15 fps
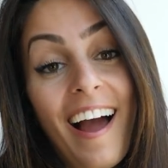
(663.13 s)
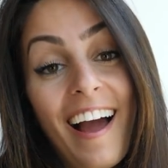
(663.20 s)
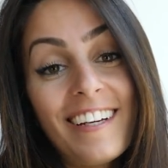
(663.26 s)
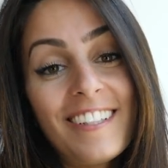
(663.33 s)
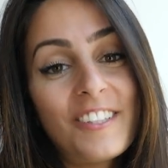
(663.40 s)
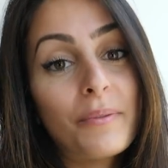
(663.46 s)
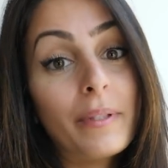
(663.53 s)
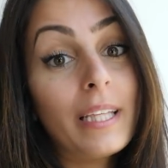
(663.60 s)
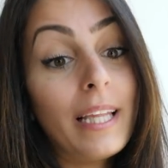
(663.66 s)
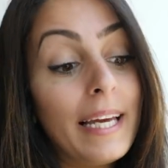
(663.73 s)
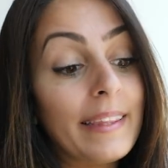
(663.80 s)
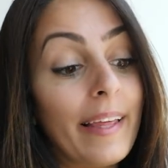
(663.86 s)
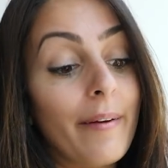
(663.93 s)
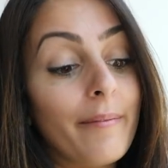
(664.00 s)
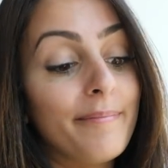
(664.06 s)
I just really
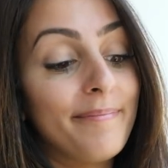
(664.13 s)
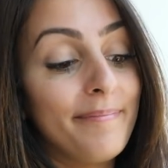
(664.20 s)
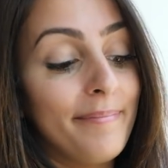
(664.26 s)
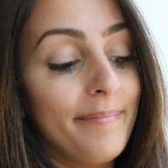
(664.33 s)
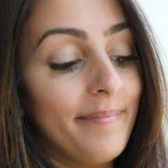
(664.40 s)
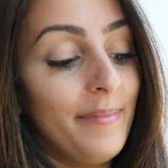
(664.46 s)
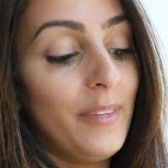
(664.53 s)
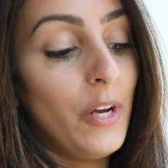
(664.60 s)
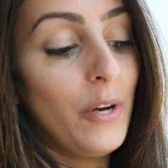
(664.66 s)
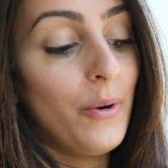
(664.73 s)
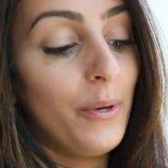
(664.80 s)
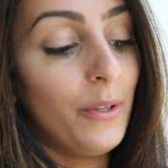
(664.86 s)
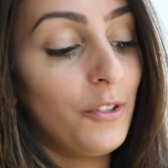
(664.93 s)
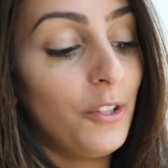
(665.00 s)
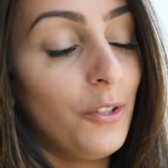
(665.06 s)
like them.
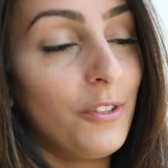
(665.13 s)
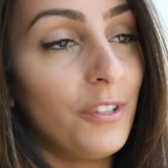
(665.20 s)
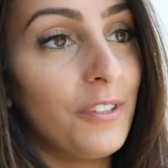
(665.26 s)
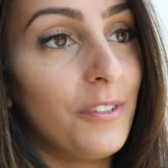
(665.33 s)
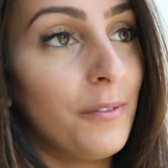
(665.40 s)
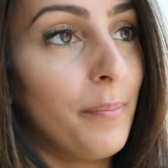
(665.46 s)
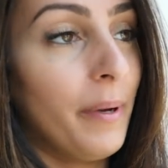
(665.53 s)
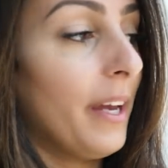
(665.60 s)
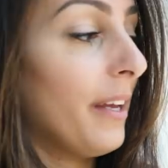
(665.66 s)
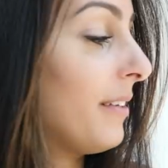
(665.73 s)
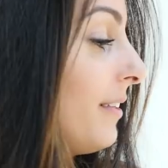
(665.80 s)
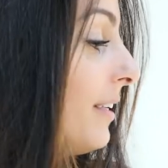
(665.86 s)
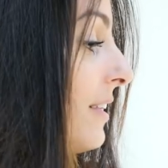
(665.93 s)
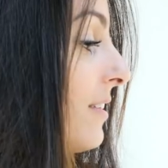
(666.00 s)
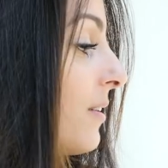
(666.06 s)
No excuses, but
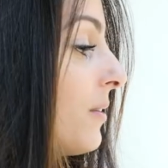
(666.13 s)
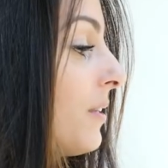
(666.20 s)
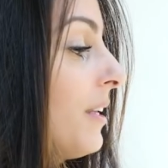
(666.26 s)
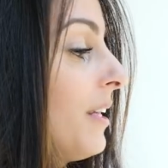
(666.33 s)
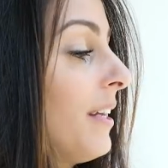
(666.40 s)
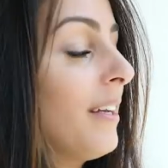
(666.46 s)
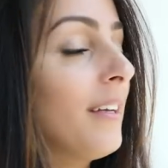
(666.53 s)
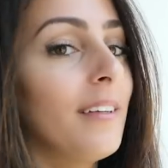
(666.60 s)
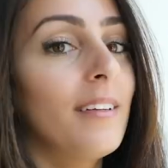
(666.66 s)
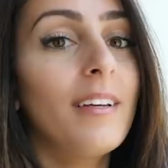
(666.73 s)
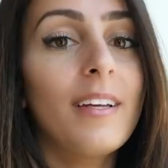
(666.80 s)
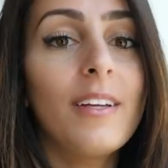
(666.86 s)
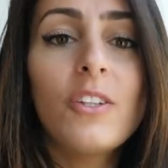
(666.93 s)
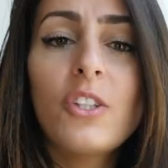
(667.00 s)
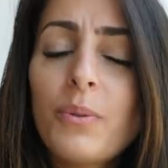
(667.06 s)
it's only
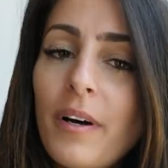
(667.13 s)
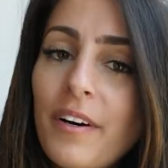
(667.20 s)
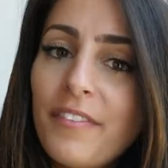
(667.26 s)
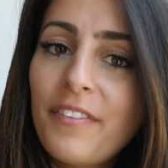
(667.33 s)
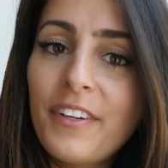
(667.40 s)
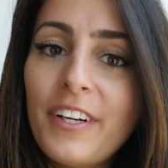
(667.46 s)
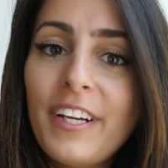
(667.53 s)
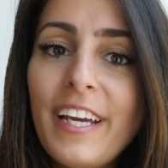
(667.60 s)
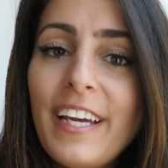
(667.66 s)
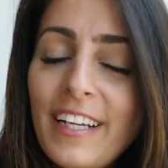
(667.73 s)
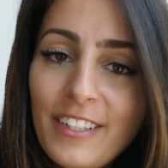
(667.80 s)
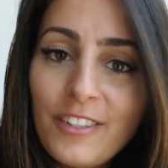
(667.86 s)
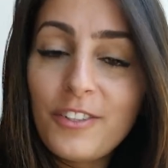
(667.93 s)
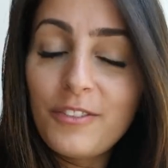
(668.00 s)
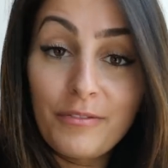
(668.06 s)
twelve thirty and
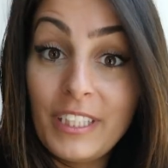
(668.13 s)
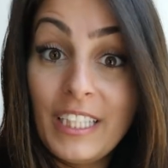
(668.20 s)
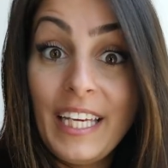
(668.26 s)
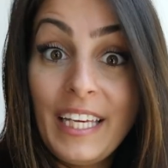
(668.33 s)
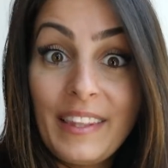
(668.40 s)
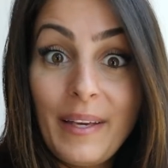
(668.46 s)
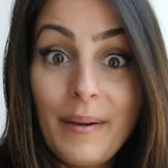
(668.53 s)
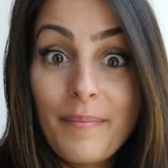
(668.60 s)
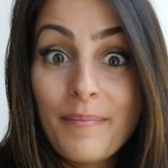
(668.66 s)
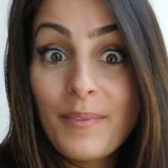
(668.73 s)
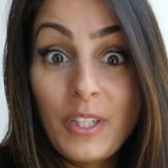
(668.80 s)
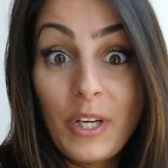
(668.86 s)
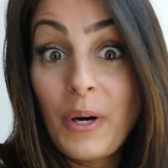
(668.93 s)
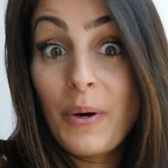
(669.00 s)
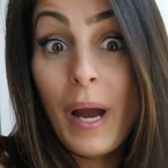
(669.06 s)
I just really like them,
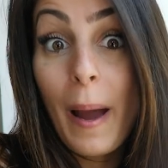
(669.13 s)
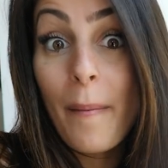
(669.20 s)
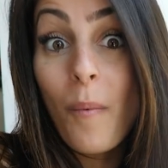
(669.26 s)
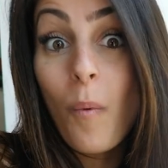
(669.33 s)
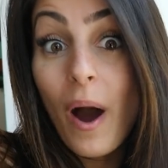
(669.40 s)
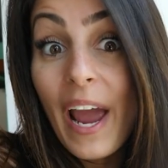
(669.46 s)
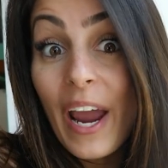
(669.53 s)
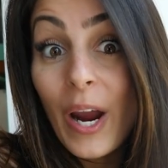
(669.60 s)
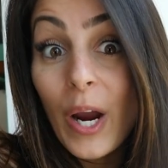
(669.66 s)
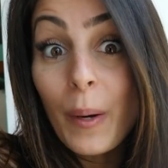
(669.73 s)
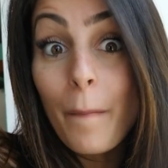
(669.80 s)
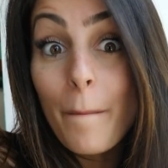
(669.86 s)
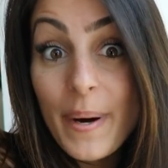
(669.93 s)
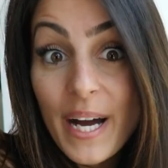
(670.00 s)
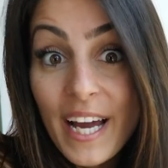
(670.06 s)
so I'm
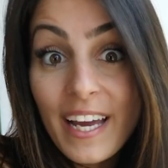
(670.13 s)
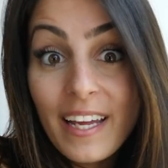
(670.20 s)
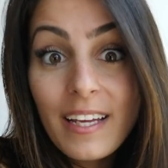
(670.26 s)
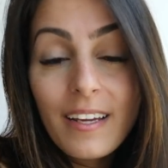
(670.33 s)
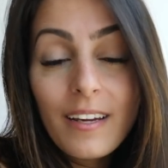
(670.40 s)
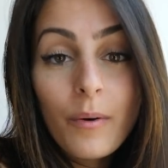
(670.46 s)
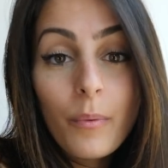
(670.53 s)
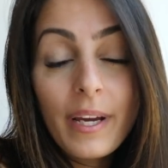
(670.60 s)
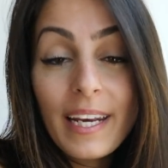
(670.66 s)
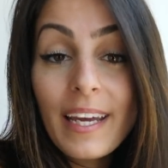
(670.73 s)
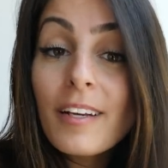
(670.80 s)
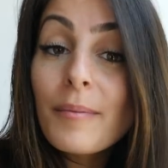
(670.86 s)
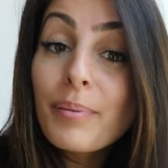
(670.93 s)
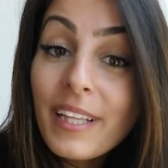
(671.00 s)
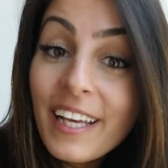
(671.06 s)
wired. But we're getting
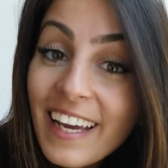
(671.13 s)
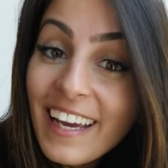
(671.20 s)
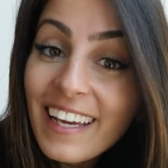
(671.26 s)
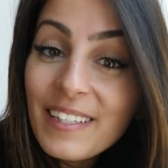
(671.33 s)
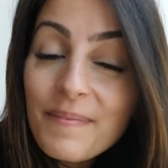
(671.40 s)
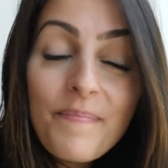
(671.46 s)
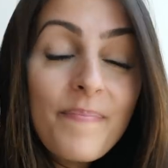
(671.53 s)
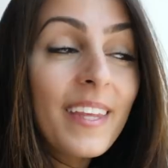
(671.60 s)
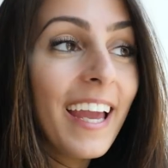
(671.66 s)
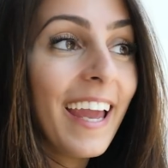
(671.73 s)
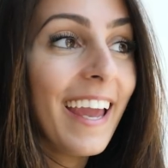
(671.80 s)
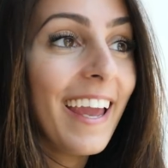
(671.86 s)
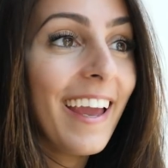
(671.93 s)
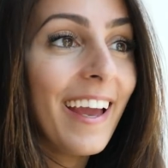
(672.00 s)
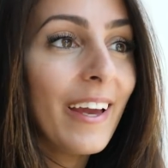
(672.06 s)
on a plane
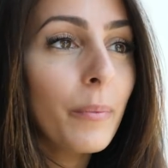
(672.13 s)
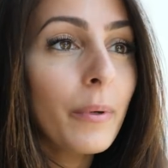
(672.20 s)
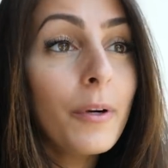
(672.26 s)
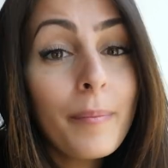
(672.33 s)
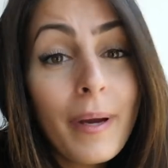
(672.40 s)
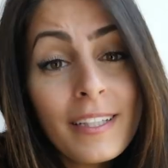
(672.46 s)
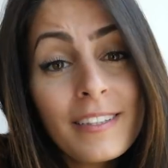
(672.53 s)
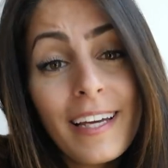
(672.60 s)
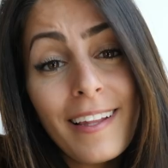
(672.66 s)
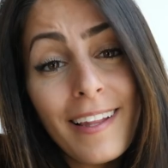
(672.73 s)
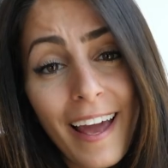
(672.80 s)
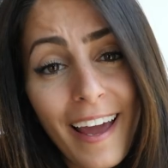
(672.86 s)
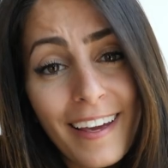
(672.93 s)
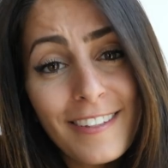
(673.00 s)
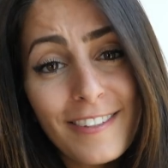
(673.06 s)
and we're going back to L
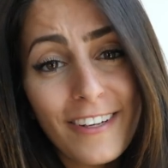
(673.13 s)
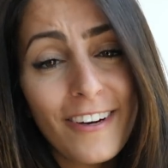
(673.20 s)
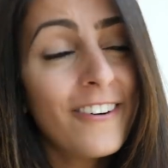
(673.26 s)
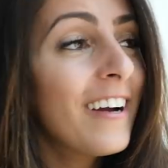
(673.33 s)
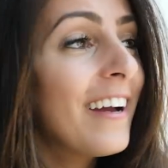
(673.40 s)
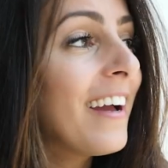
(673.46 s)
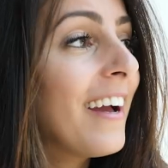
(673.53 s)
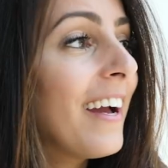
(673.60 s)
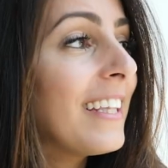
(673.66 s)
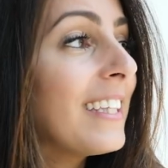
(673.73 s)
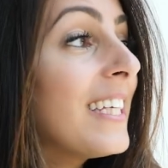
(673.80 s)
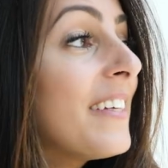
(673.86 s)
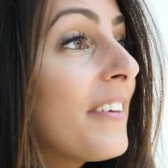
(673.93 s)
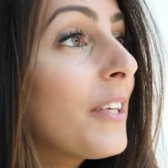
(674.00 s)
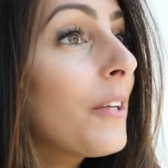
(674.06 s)
A, so
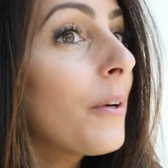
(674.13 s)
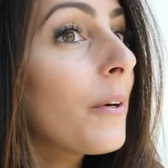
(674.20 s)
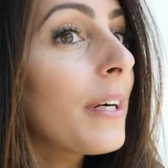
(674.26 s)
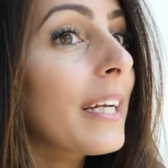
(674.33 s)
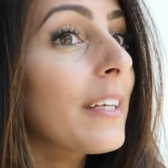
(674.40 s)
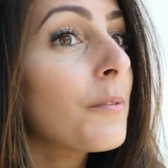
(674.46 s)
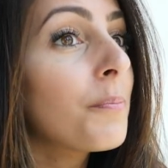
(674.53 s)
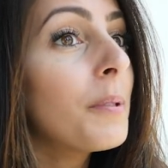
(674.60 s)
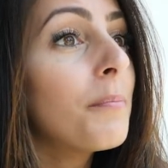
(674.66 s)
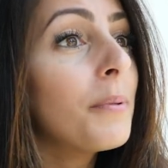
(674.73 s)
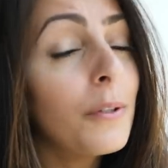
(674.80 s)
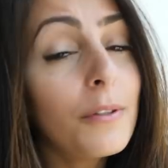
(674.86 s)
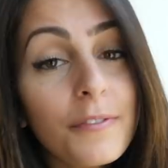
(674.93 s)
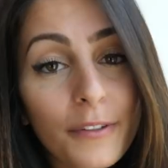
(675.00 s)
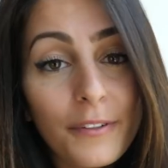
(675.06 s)
leaving New York. It's been
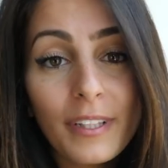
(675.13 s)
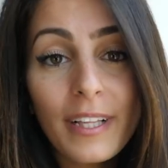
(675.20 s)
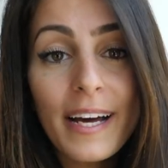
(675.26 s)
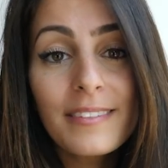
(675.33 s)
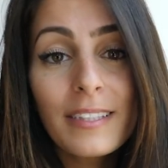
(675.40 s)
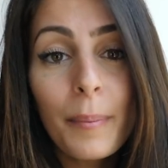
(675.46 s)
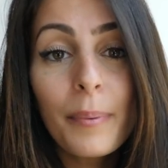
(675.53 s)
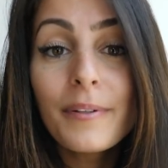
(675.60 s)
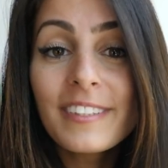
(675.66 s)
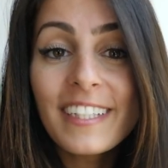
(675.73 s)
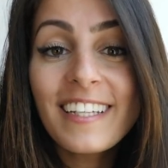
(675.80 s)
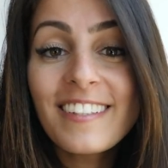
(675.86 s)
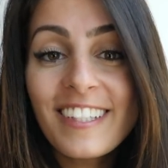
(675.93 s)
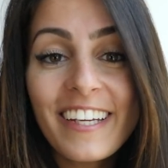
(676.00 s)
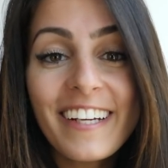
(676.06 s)
beautiful the last couple of
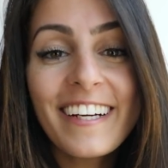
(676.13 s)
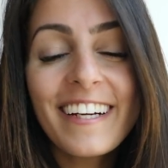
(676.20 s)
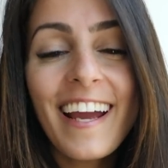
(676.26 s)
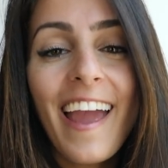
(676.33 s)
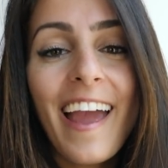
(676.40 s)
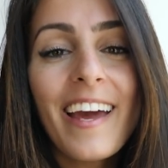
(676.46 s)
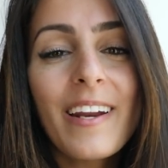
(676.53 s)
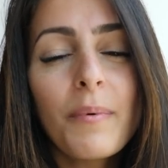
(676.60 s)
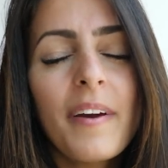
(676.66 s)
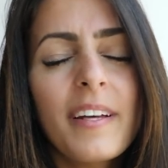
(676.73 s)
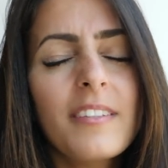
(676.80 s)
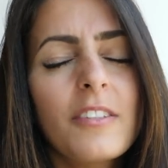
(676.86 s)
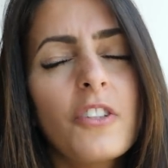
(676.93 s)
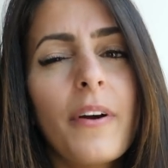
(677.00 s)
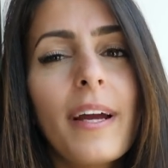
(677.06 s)
days here, and we
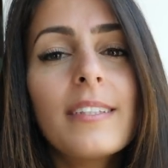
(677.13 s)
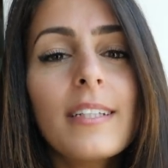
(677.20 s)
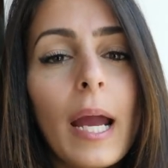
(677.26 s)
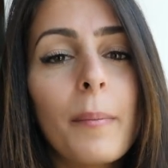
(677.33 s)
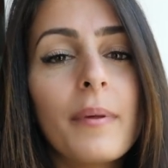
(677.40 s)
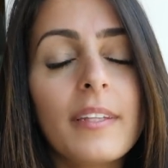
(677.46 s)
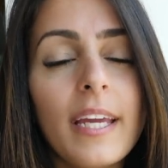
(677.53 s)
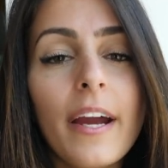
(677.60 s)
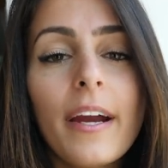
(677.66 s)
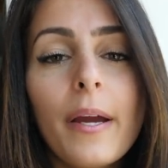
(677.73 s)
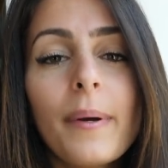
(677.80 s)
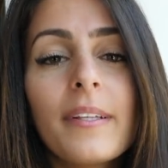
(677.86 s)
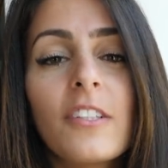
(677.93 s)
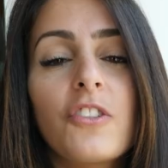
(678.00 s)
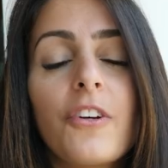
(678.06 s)
had such a great time with Gary.
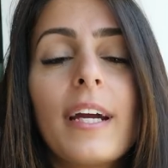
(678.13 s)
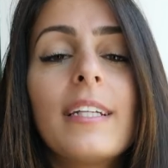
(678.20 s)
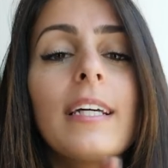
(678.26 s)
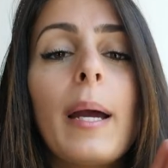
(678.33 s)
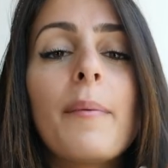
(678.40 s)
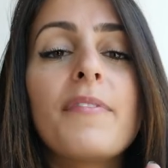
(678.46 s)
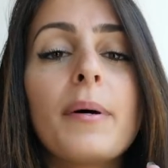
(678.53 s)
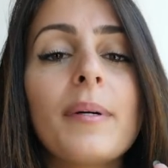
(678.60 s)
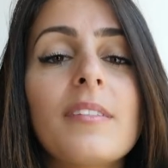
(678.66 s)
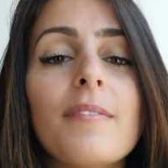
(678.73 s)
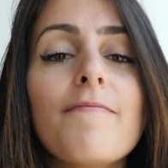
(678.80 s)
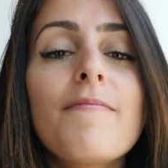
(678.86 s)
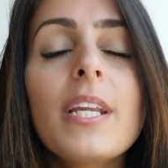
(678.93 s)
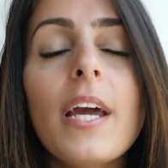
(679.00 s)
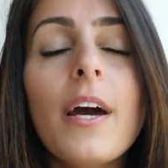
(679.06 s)
We had such a great time filming
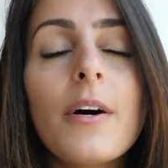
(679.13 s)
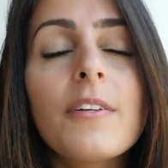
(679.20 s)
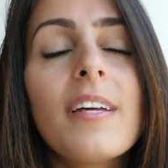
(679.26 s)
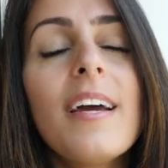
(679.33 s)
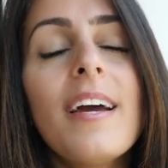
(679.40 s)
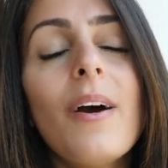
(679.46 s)
some videos.